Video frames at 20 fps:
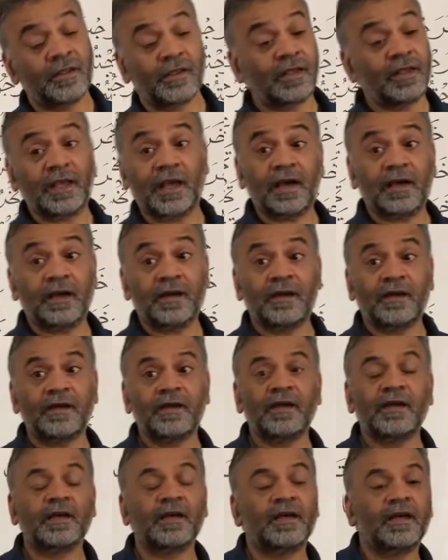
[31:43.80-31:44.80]
Yeah.
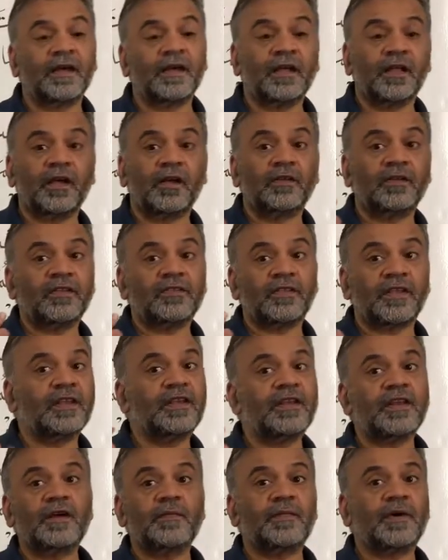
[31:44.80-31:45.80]
Now this
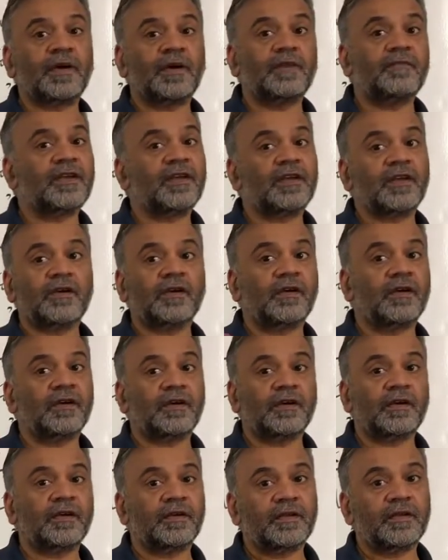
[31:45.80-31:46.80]
innama, when
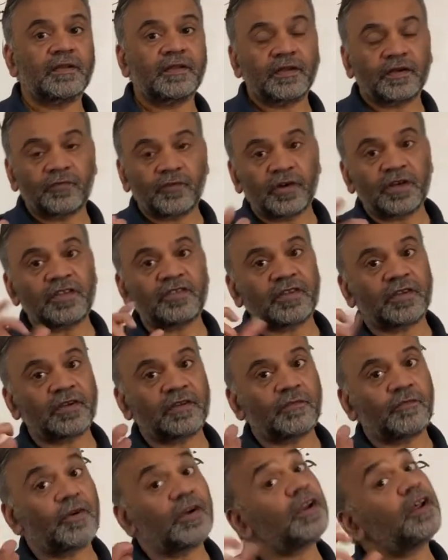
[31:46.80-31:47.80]

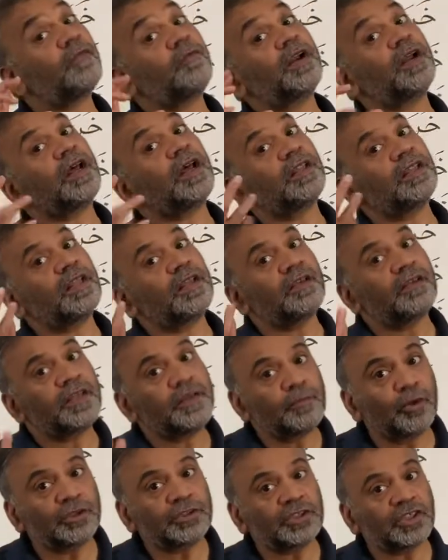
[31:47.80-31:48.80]
what are the
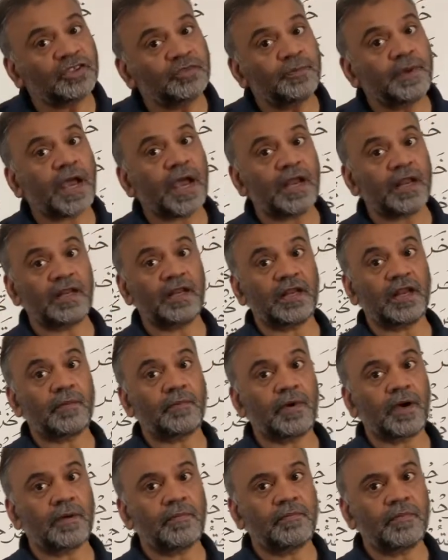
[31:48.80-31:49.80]
emotions behind
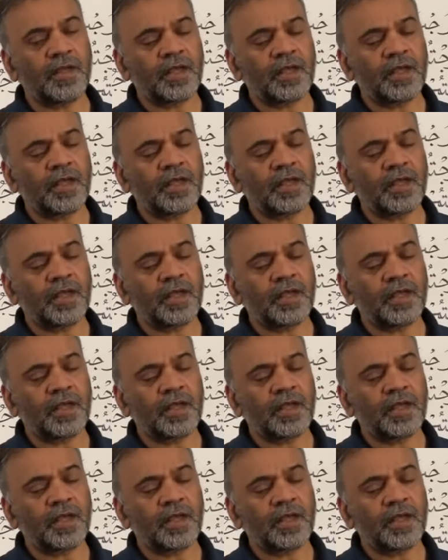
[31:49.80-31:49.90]
innama?